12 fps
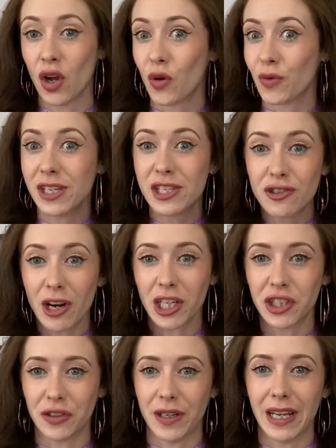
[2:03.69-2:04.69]

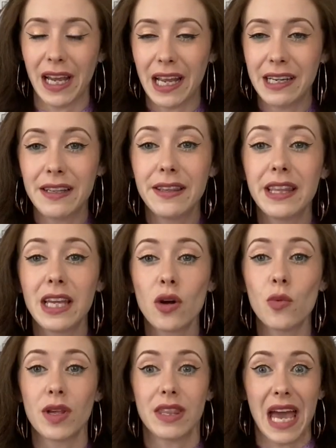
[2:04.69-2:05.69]
restructuring. Anything
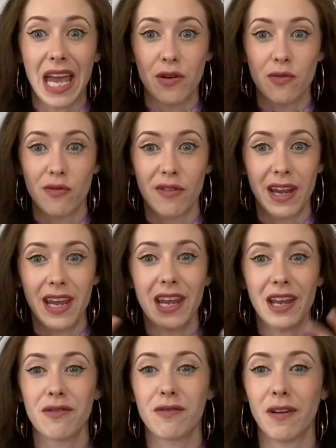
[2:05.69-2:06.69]
with a re
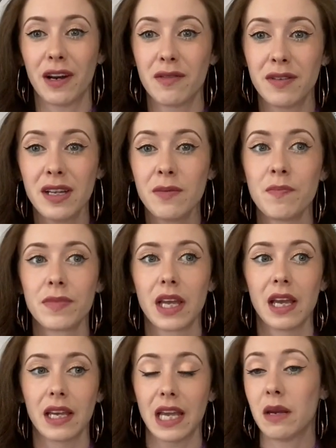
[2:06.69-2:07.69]
in front of it
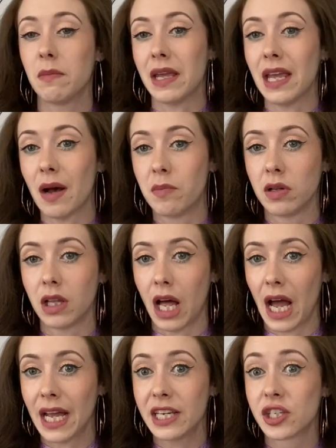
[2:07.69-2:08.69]
can be
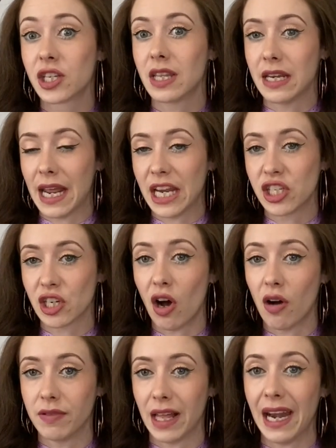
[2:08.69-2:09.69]
applied to the nature
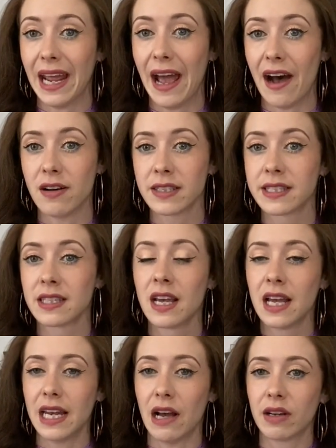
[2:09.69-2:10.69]
of that house.
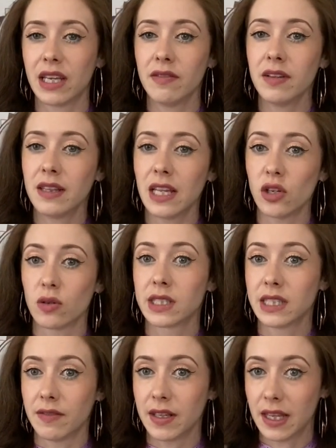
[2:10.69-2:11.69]
Now, given that your
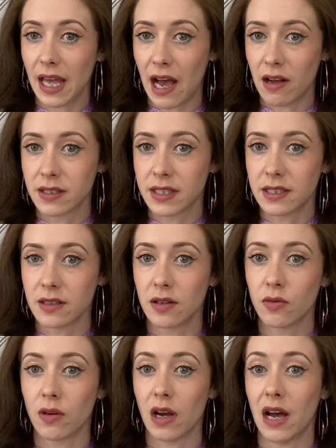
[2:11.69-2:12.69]
7th house
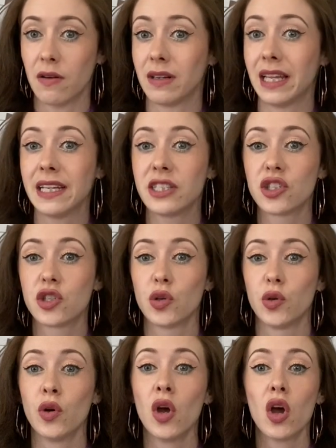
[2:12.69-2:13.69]
relates
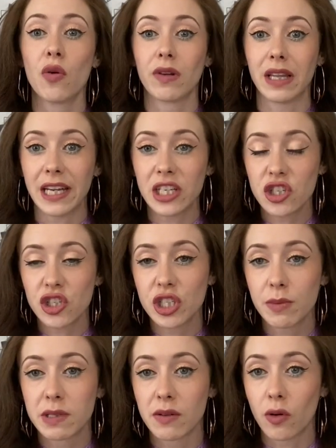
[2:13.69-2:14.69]
to
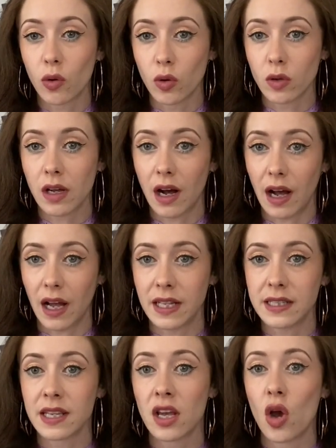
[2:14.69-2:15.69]
relationships of all
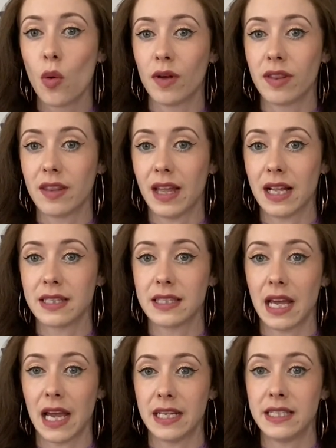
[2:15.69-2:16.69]
kinds, whether that's
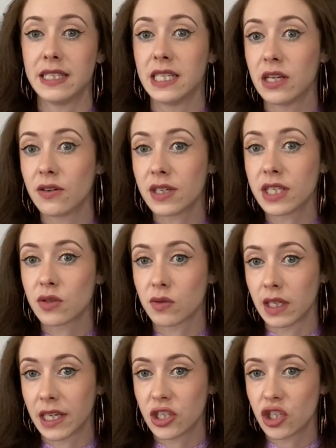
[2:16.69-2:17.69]
a serious
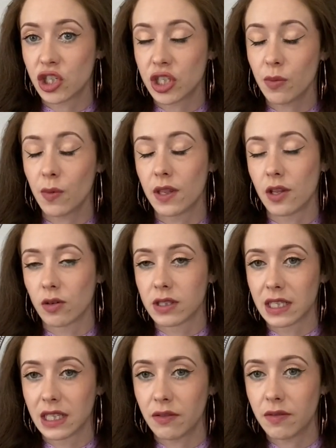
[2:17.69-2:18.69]
relationship with your
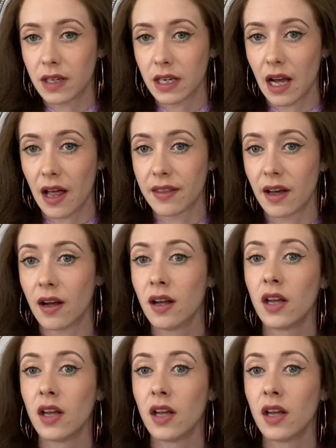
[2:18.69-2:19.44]
significant other,